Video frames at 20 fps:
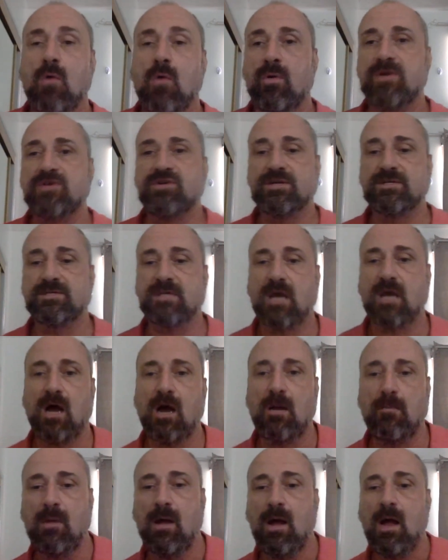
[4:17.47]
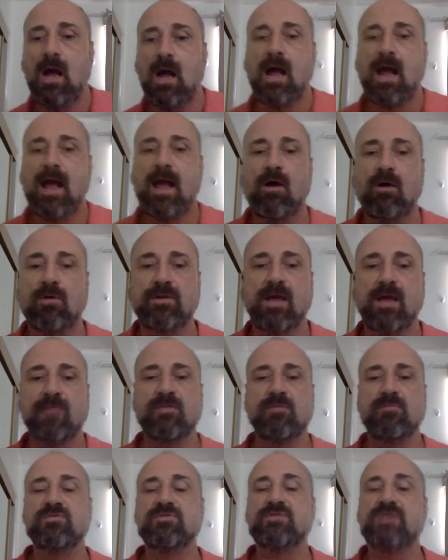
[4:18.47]
which is um, held
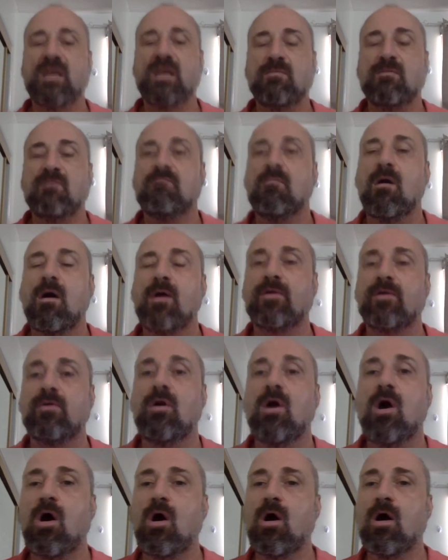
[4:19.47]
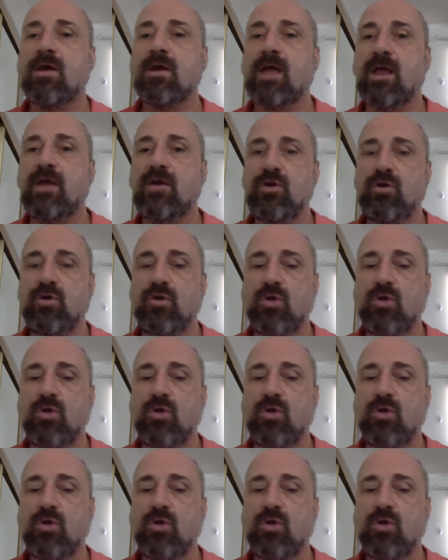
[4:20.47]
at the Museum of Modern Art in New